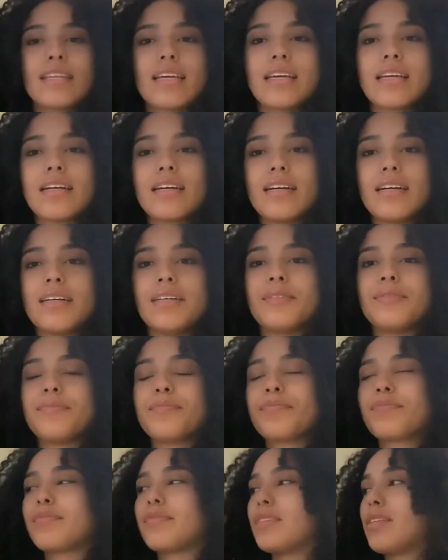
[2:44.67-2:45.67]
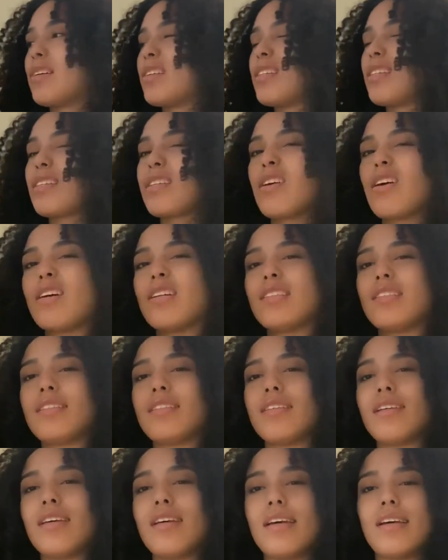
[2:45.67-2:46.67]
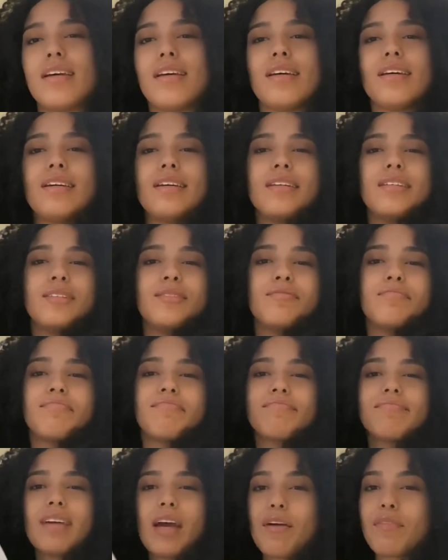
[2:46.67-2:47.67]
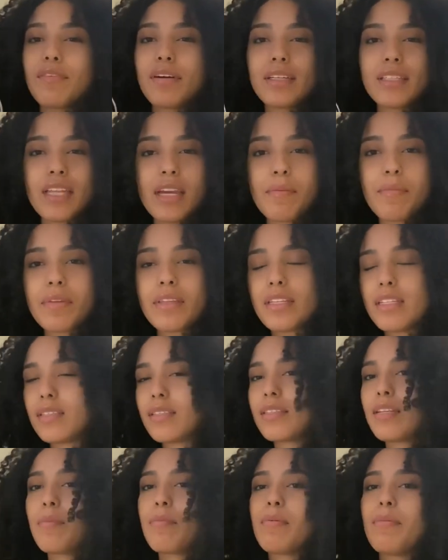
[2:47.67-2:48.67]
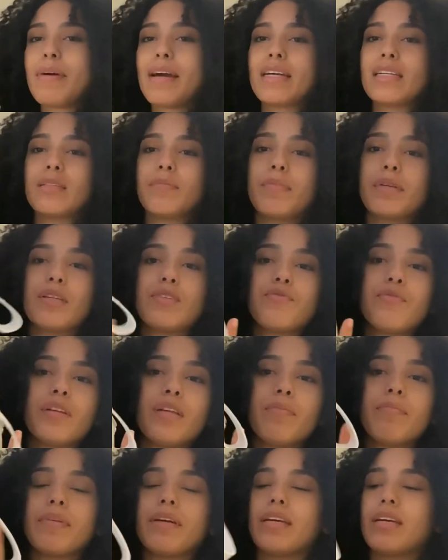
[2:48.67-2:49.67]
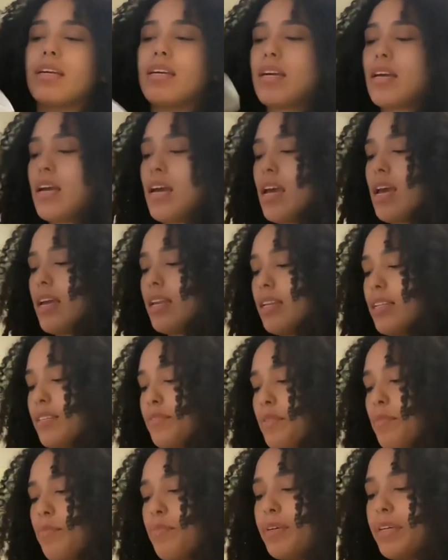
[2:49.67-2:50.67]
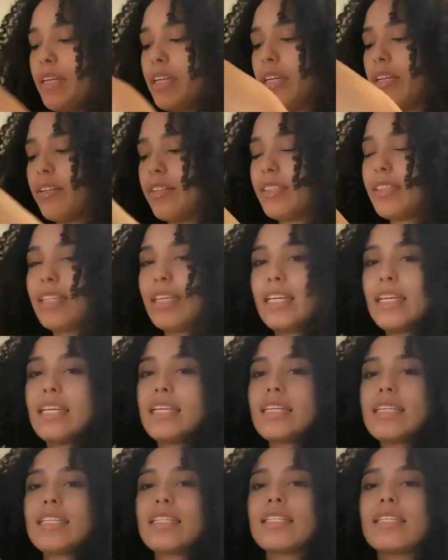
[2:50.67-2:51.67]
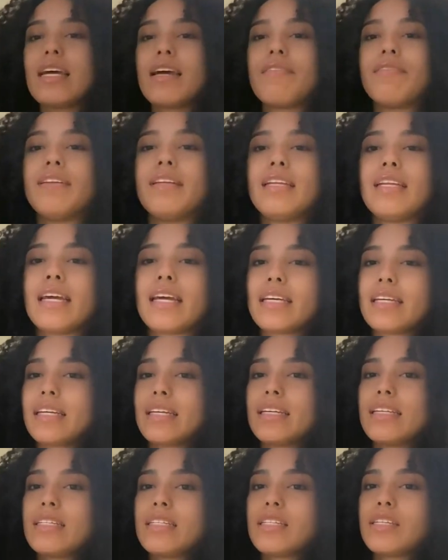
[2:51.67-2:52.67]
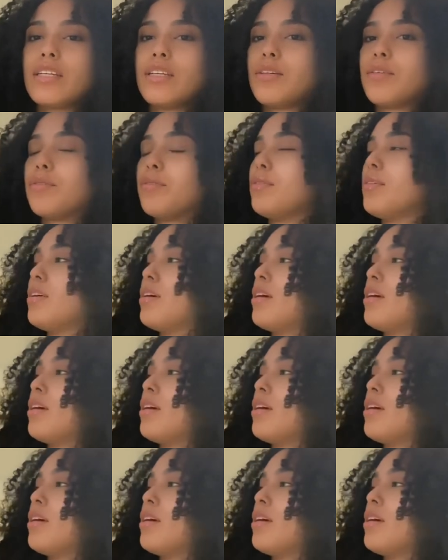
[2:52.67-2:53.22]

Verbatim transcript: like a, um, what's it called? I forgot the name of these type of bags, but it's really big and it's from Pretty Little Things. I really like it. It's cute.